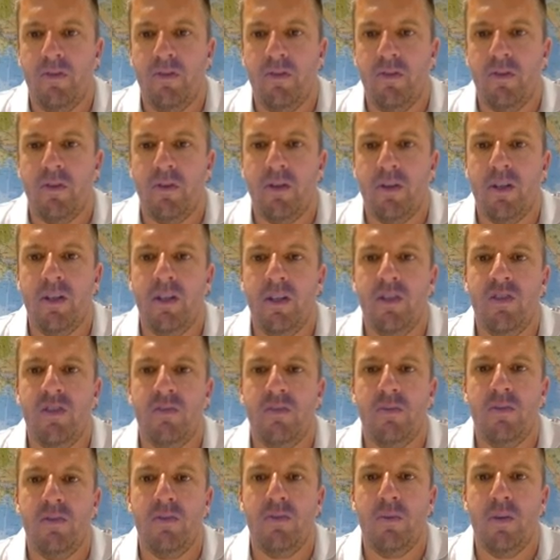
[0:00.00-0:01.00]
degrees
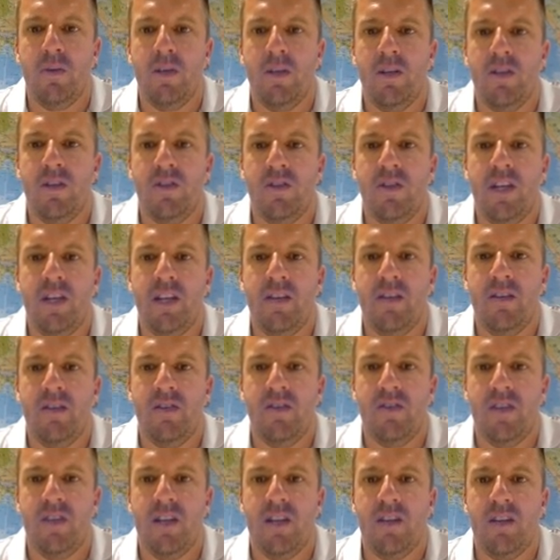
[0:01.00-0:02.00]
between south
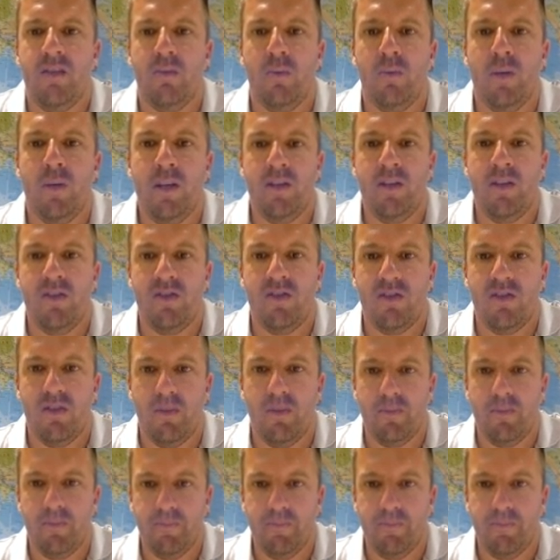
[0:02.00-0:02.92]
and southwest.